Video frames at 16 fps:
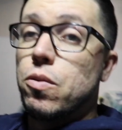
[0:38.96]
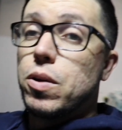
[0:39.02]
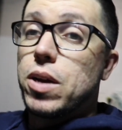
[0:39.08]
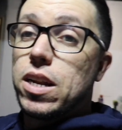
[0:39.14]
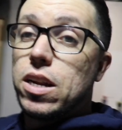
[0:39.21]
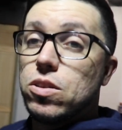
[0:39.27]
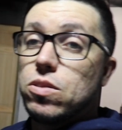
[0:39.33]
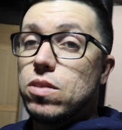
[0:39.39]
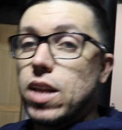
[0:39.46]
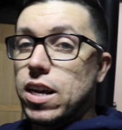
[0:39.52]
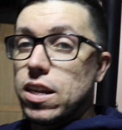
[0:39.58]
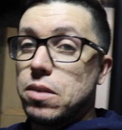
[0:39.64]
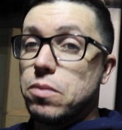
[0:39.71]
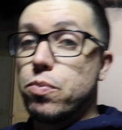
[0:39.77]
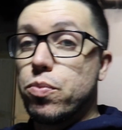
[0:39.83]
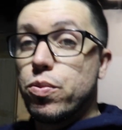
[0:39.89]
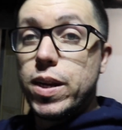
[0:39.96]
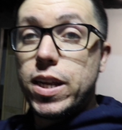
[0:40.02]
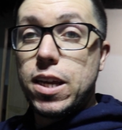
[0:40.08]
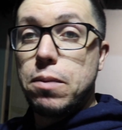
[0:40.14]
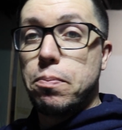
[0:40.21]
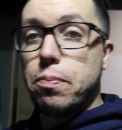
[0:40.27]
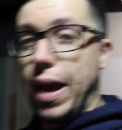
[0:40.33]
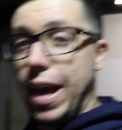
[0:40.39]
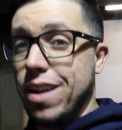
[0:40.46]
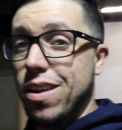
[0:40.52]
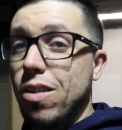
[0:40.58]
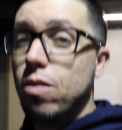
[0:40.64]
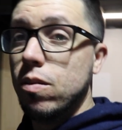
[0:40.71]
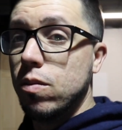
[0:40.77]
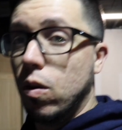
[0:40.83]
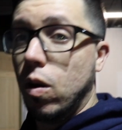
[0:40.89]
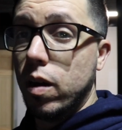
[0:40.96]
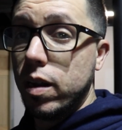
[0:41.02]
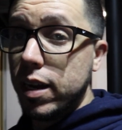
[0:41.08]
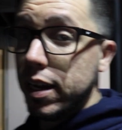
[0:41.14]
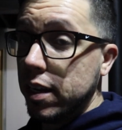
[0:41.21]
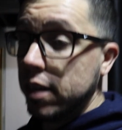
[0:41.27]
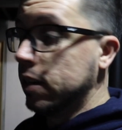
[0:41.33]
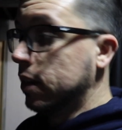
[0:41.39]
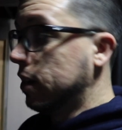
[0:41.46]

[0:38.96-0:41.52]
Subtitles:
We're gonna do like the brick panel on it.